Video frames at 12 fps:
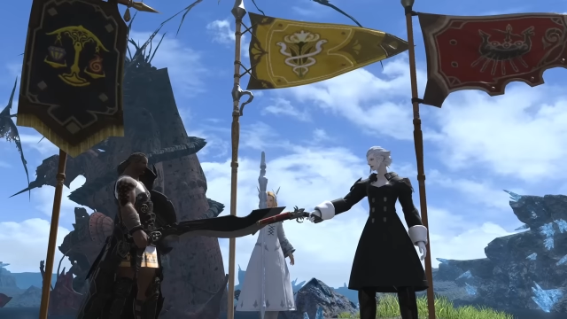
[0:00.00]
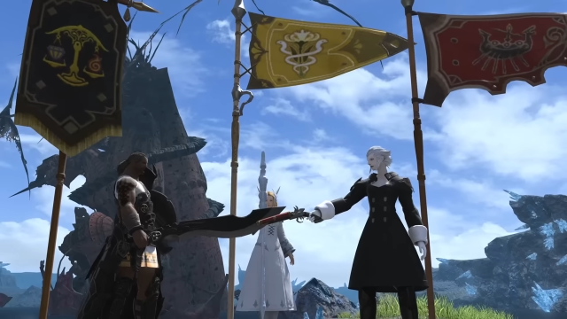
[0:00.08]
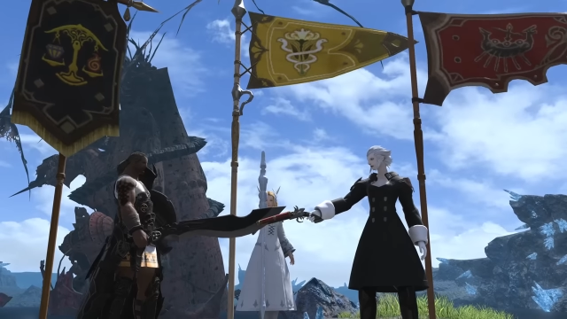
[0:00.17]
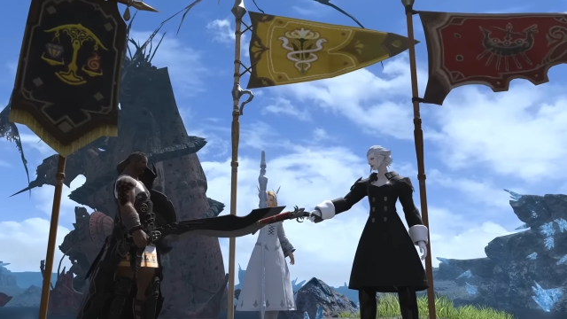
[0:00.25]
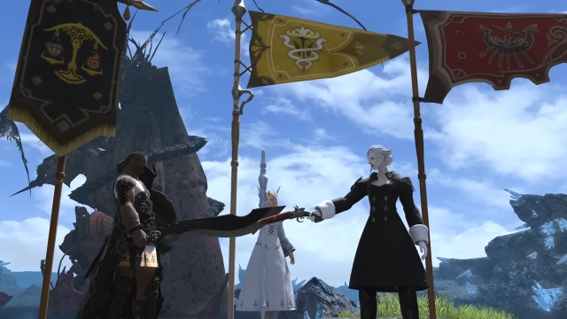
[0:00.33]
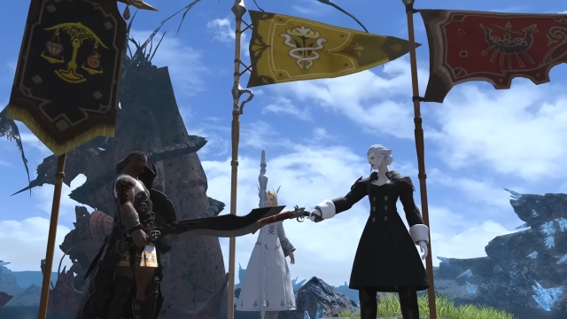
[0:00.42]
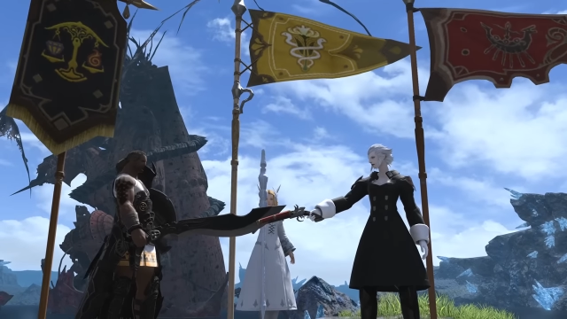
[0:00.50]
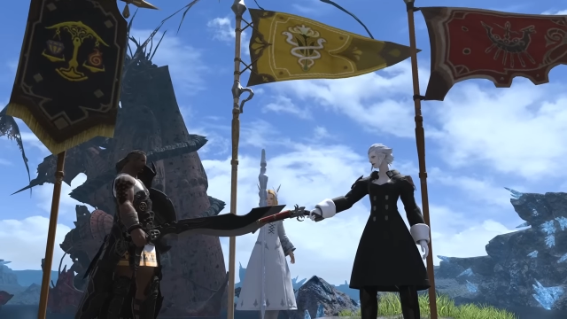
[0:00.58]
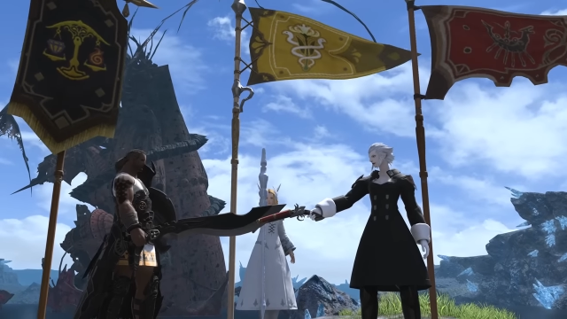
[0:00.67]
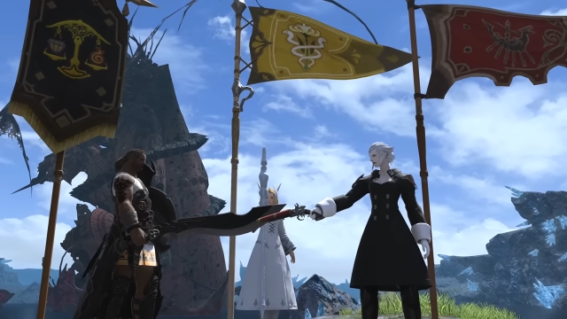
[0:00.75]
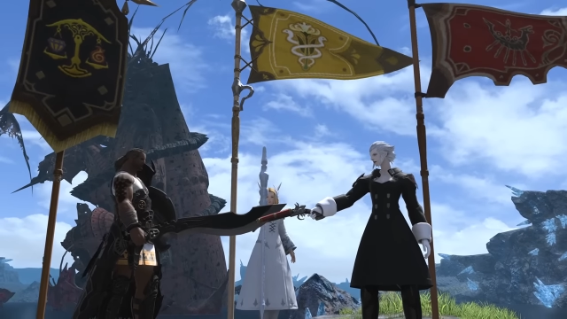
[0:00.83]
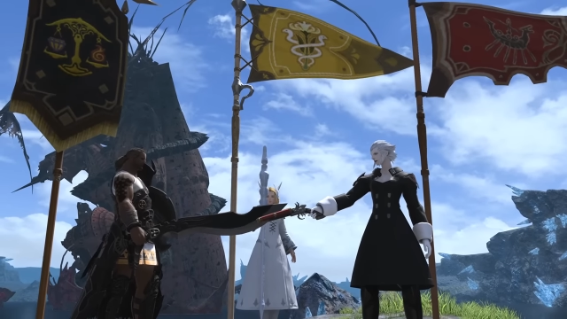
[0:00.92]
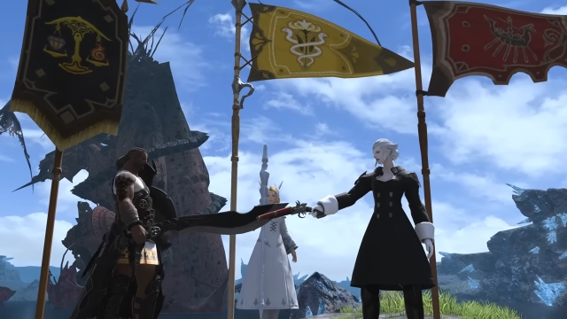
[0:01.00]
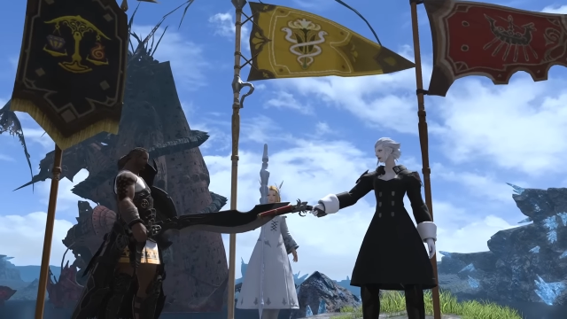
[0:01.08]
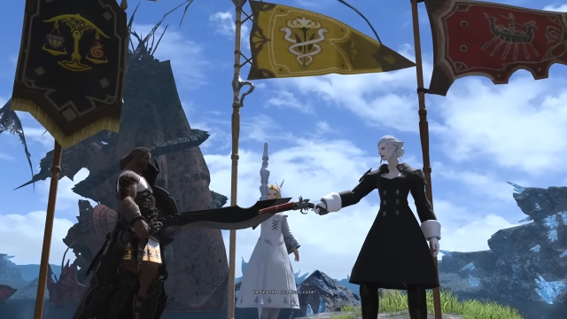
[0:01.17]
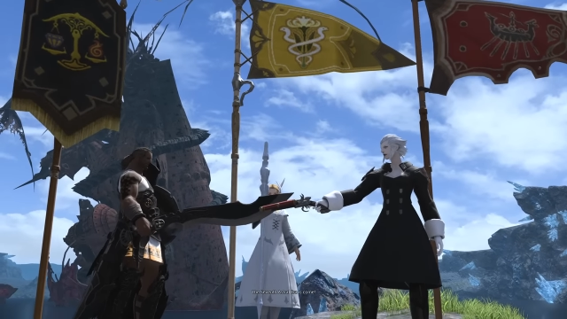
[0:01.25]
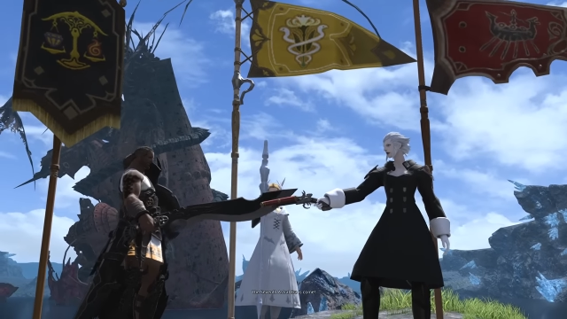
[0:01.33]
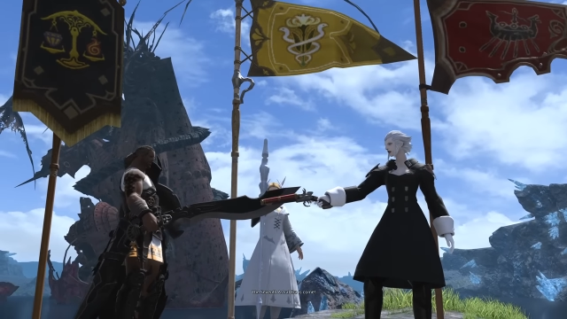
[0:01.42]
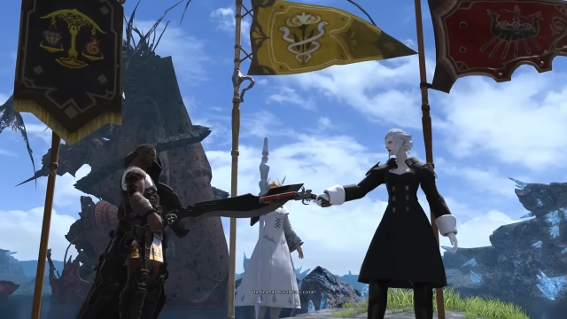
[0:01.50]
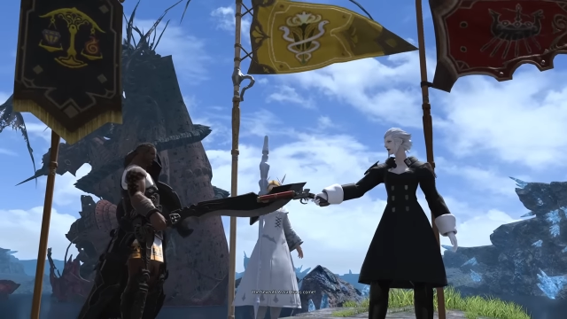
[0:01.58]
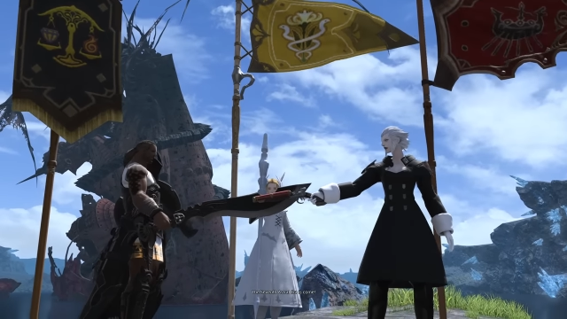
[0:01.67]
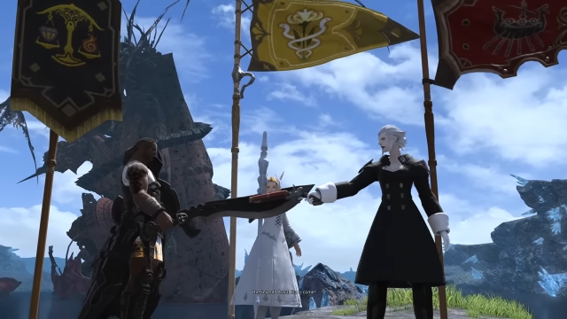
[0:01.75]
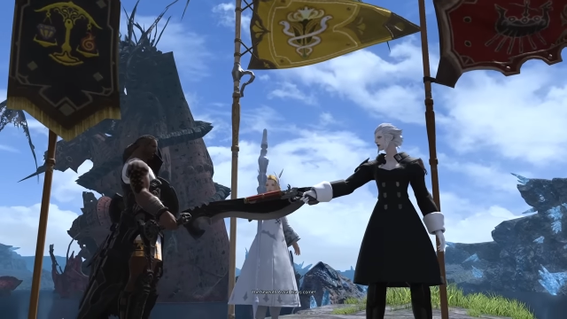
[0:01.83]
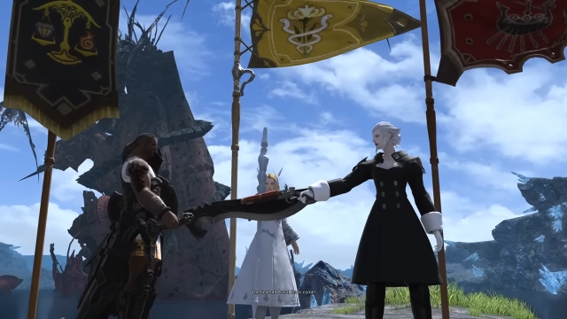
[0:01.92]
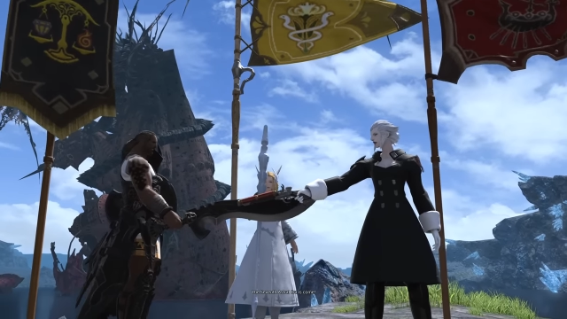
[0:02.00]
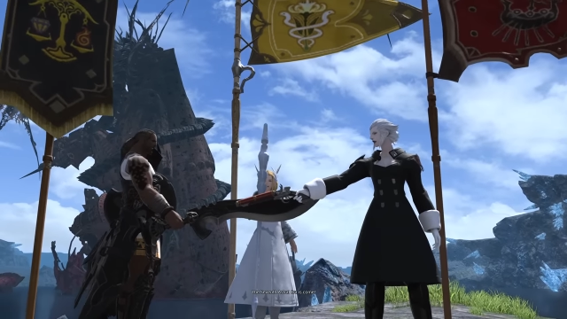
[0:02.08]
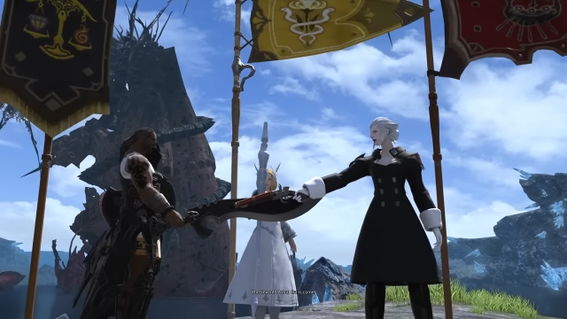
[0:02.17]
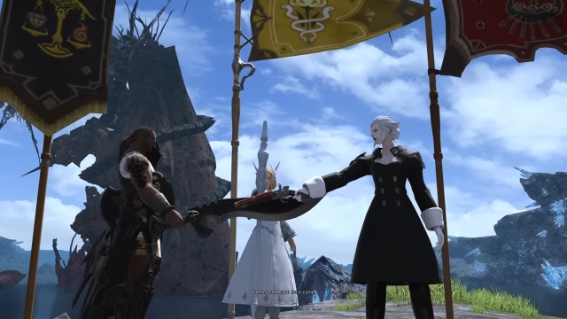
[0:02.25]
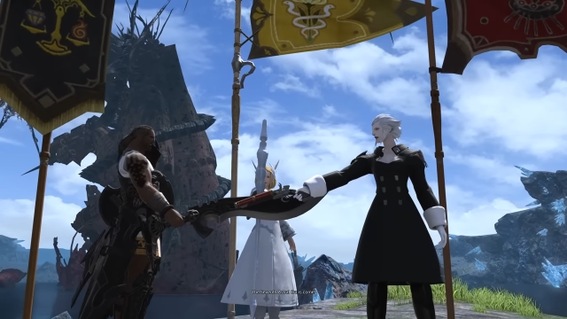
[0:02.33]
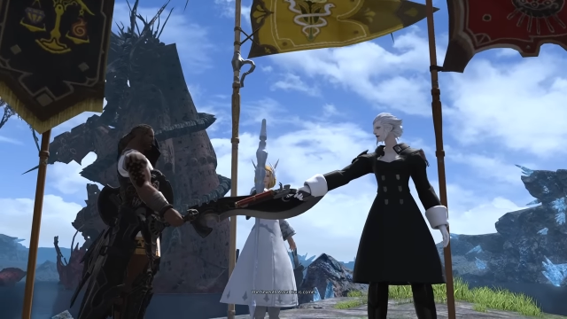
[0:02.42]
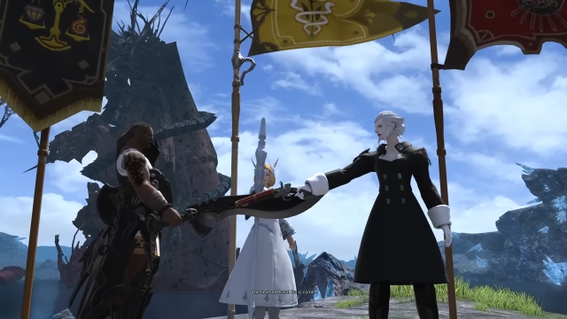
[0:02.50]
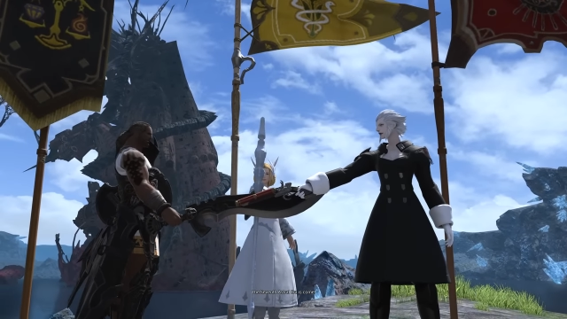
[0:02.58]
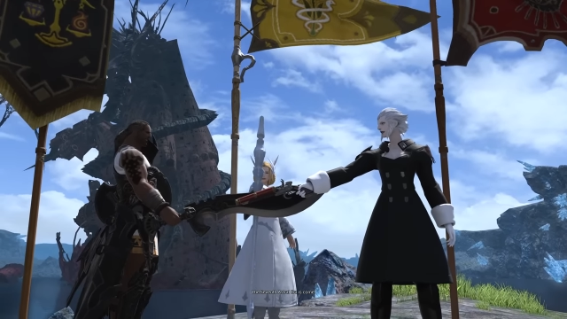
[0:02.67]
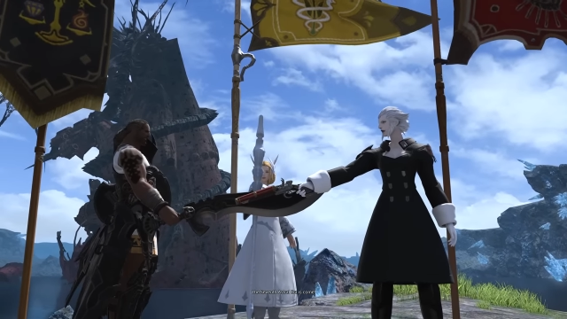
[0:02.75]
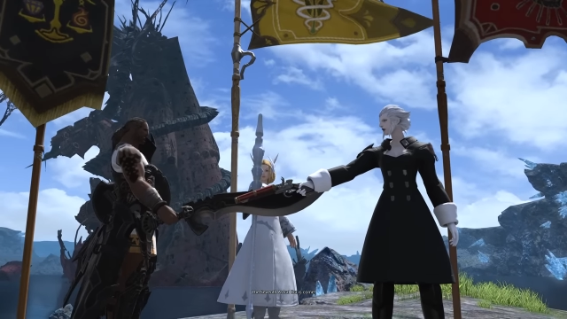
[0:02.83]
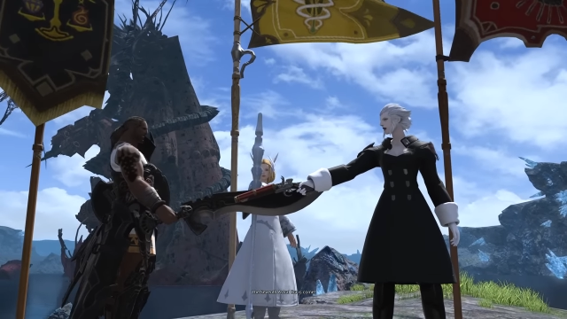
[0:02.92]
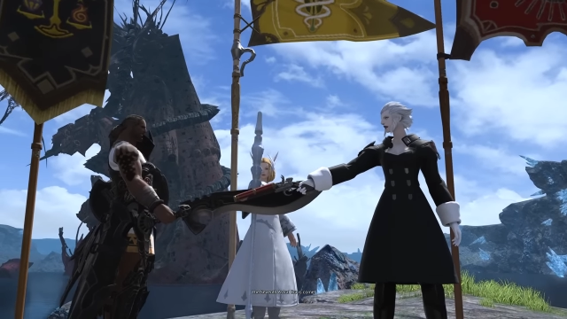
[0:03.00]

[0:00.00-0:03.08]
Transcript: Nobody's mouth can be seen.